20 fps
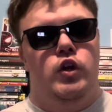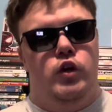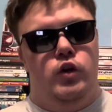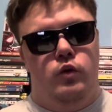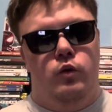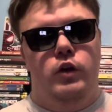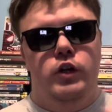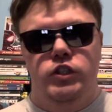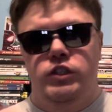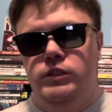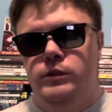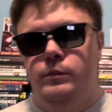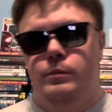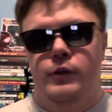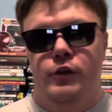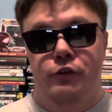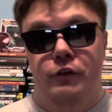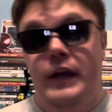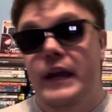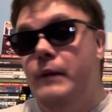weren't
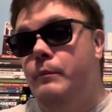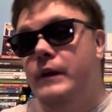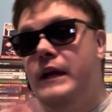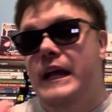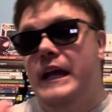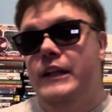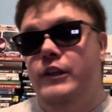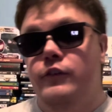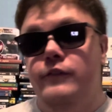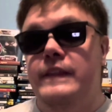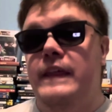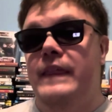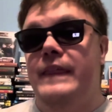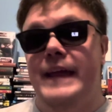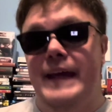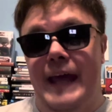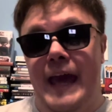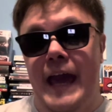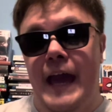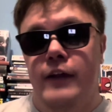super great, but I do think
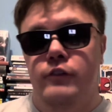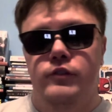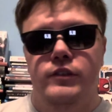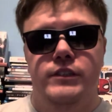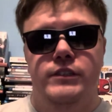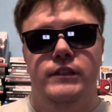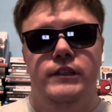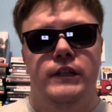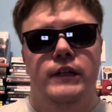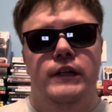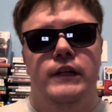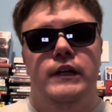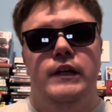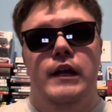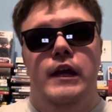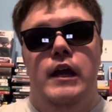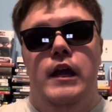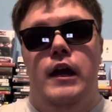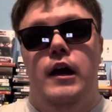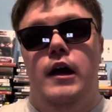that actress
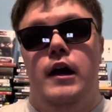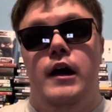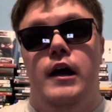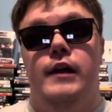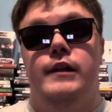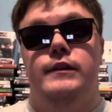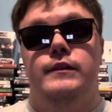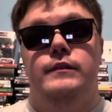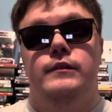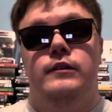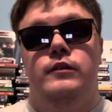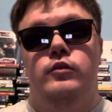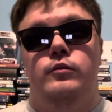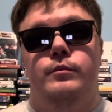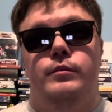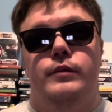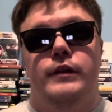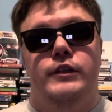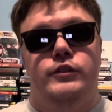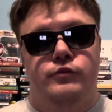who
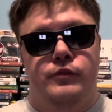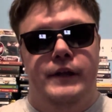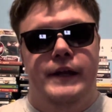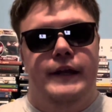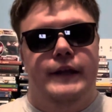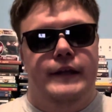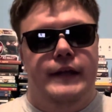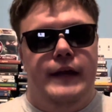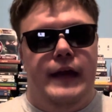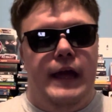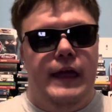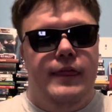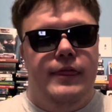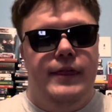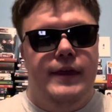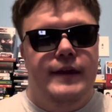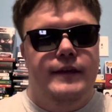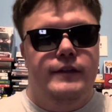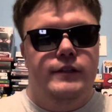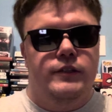plays Rain, I
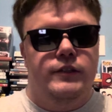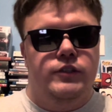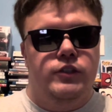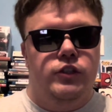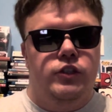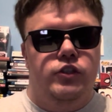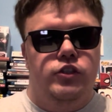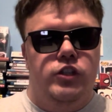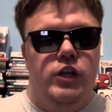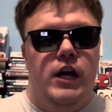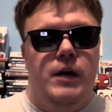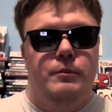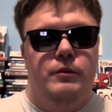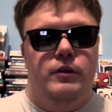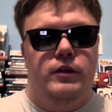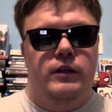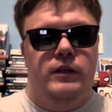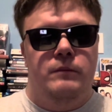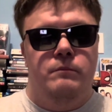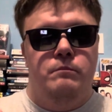think, does a good job
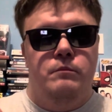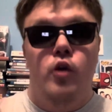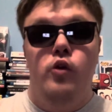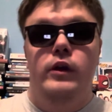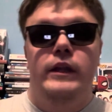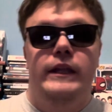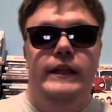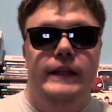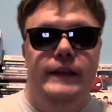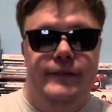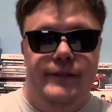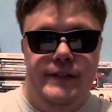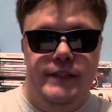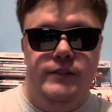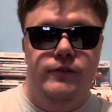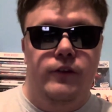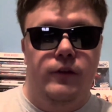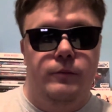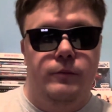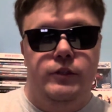emoting in this
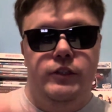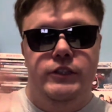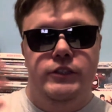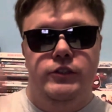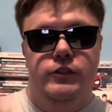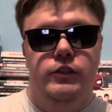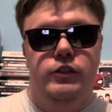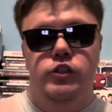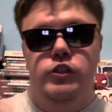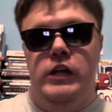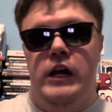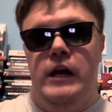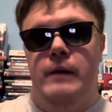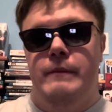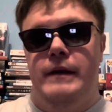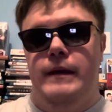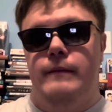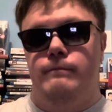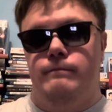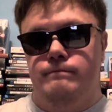film. She does a good job
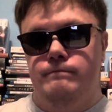at,